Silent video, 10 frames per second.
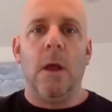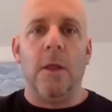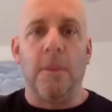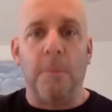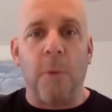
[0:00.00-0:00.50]

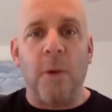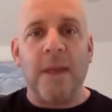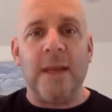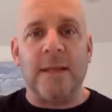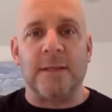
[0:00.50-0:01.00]
The
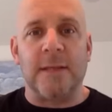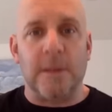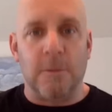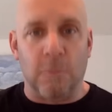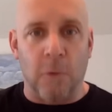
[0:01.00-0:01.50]
point is,
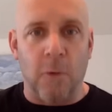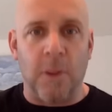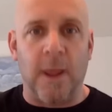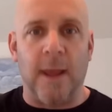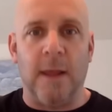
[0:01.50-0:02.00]
role
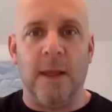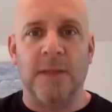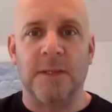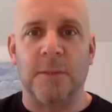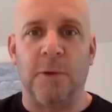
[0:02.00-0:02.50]
play
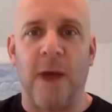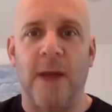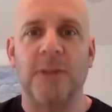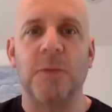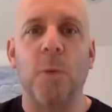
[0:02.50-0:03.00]
is to
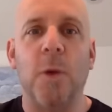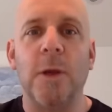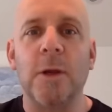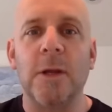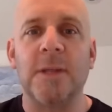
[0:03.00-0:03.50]
practice what
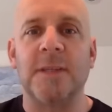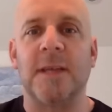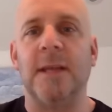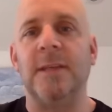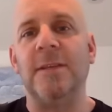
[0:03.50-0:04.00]
you're going to
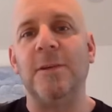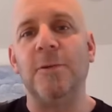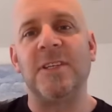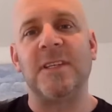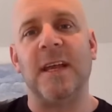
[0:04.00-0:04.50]
say to
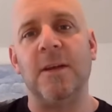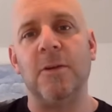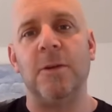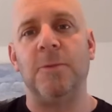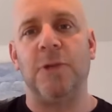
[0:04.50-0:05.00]
those
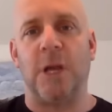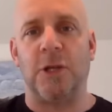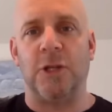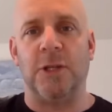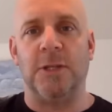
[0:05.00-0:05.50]
standard
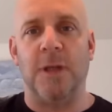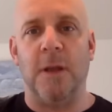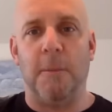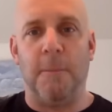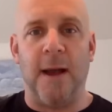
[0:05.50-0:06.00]

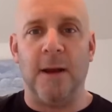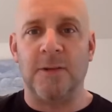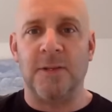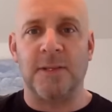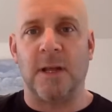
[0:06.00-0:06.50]
objections
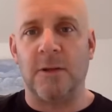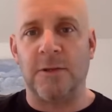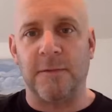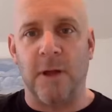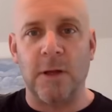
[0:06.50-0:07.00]
buyers and
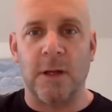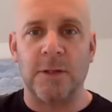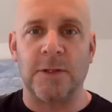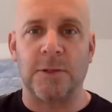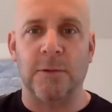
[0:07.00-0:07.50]
sellers have all
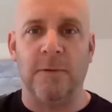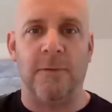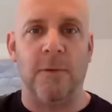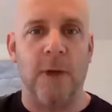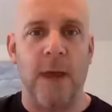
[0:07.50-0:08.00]
gone to
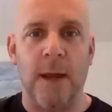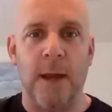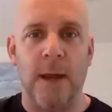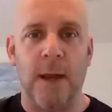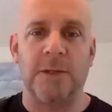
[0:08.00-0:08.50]
school for
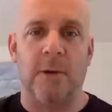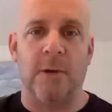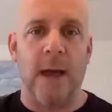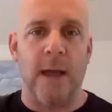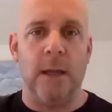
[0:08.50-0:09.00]
and always
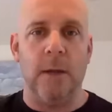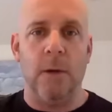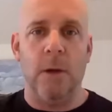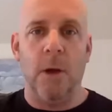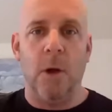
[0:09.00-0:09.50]
throw at
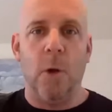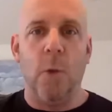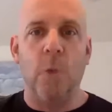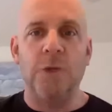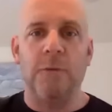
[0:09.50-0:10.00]
you.
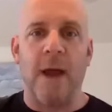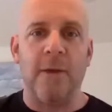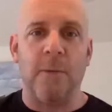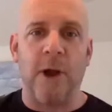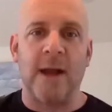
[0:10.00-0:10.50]
Would you
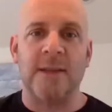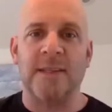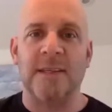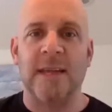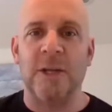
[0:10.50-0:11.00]
rather
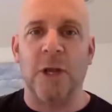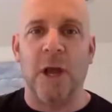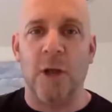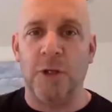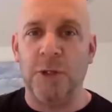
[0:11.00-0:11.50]
practice and get
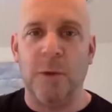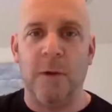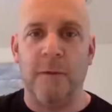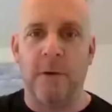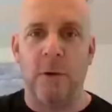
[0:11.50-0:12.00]
a do
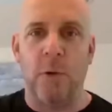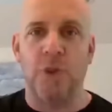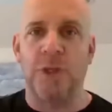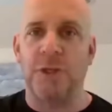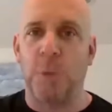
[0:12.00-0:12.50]
over or
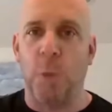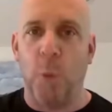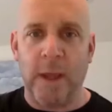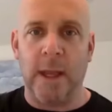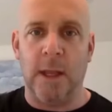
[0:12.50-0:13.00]
just
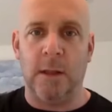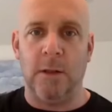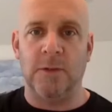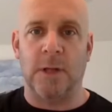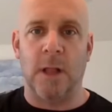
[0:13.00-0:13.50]
wing it and
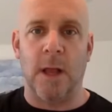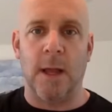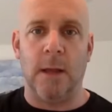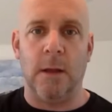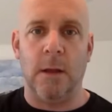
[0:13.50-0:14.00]
lose a client?